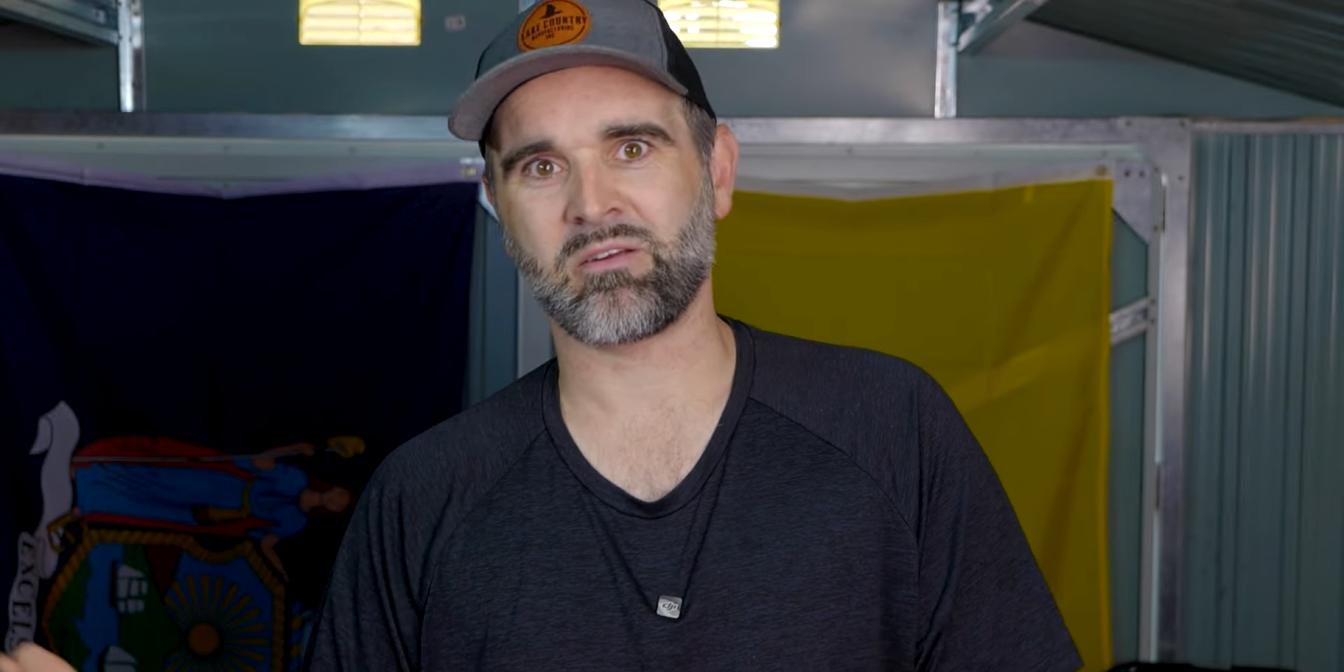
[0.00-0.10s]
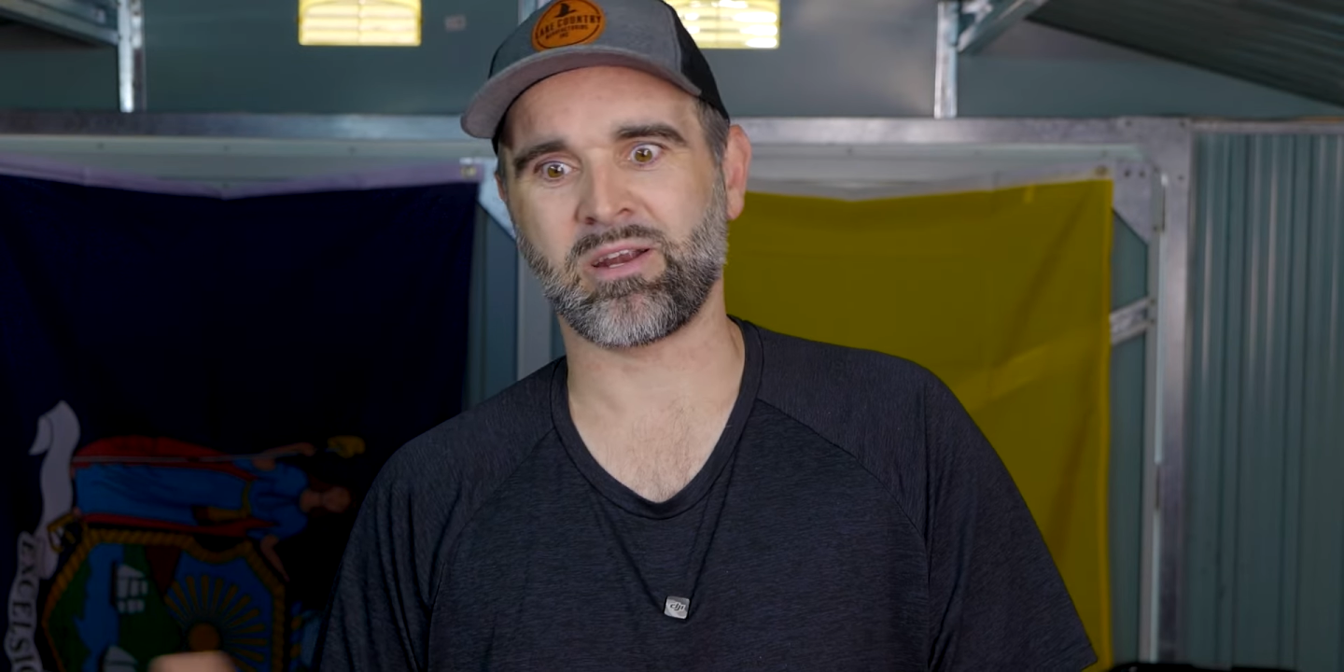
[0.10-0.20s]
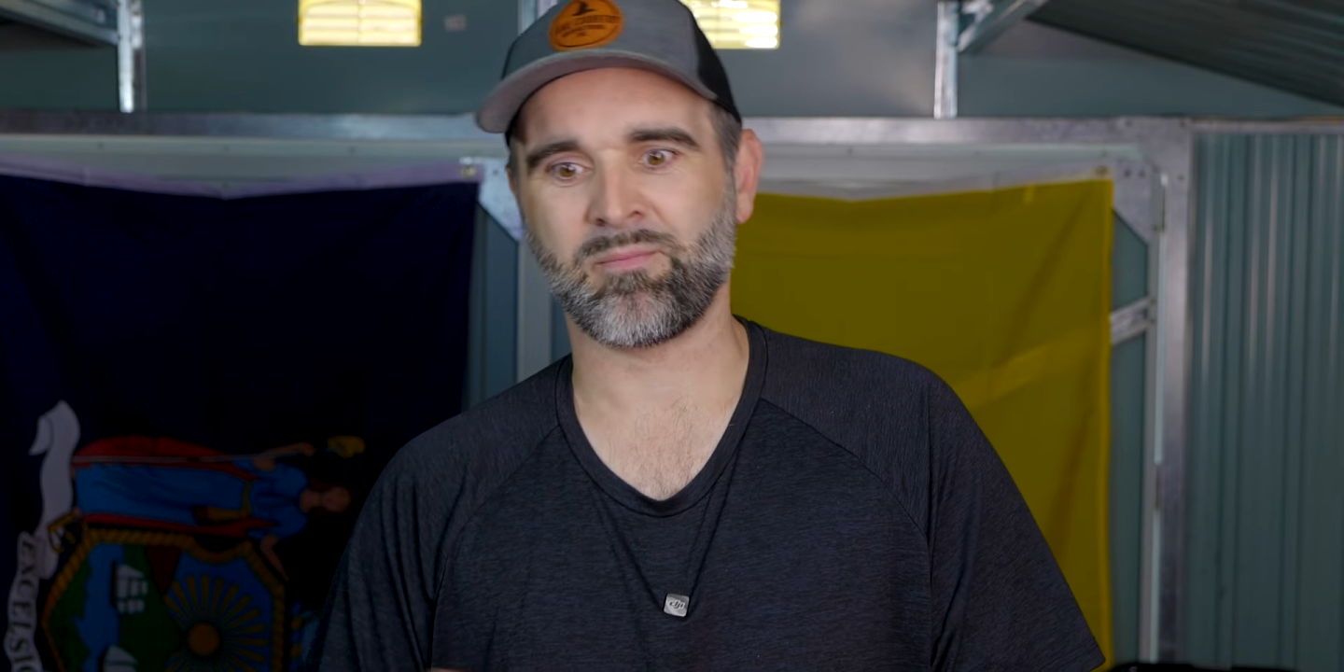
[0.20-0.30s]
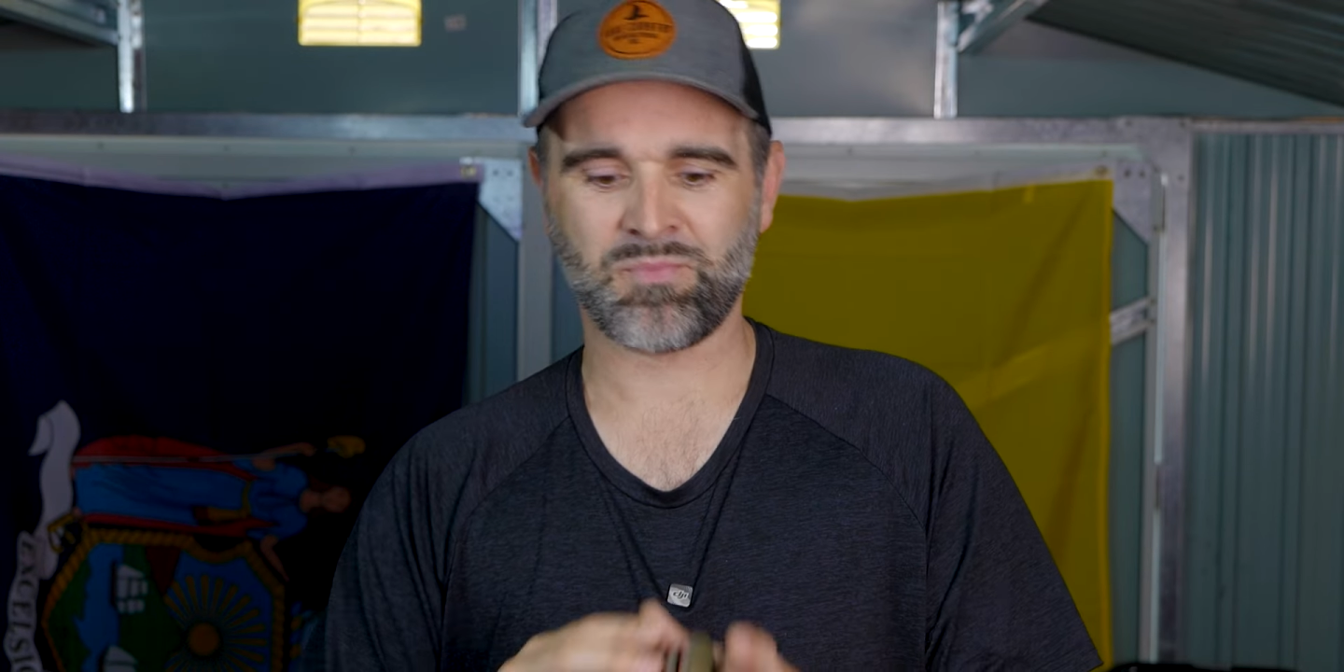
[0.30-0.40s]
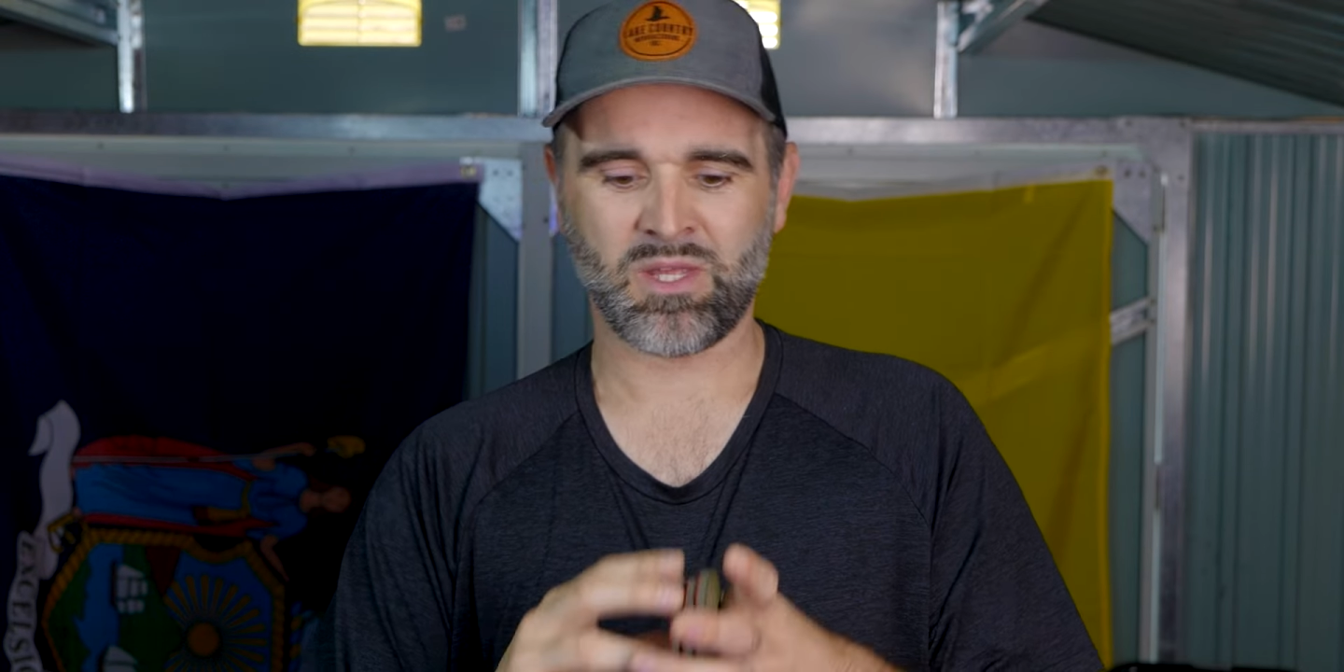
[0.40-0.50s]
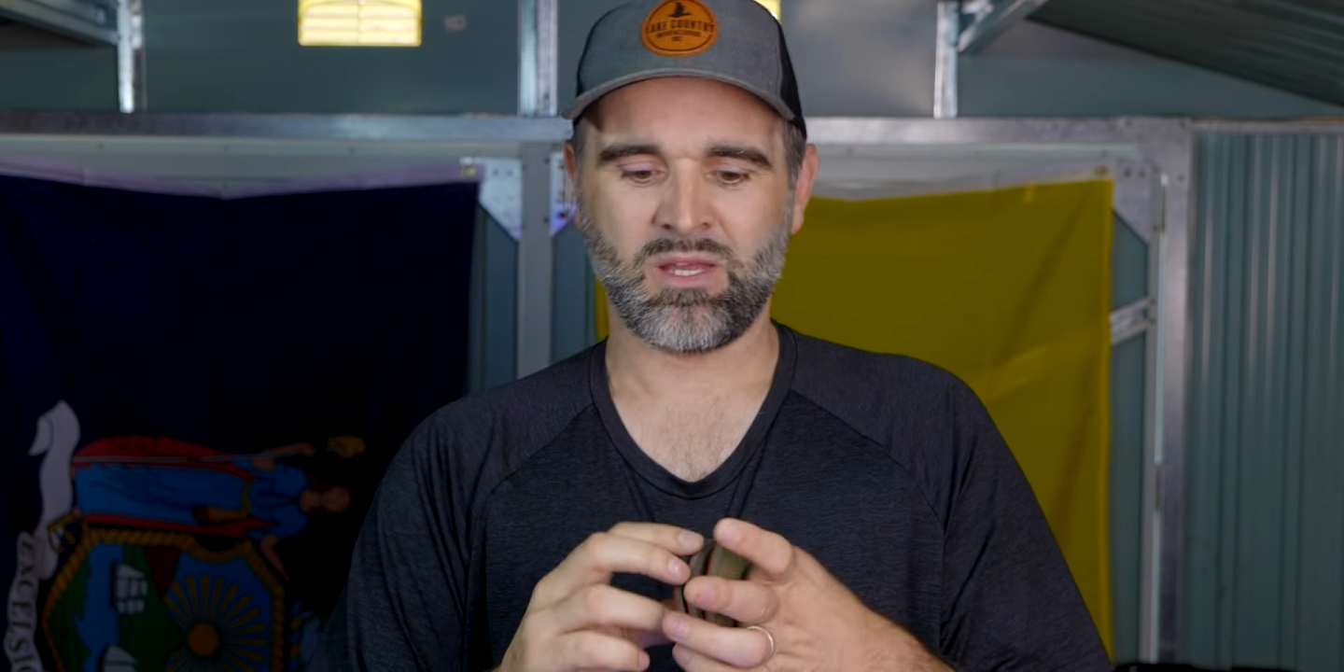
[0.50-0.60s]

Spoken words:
grit.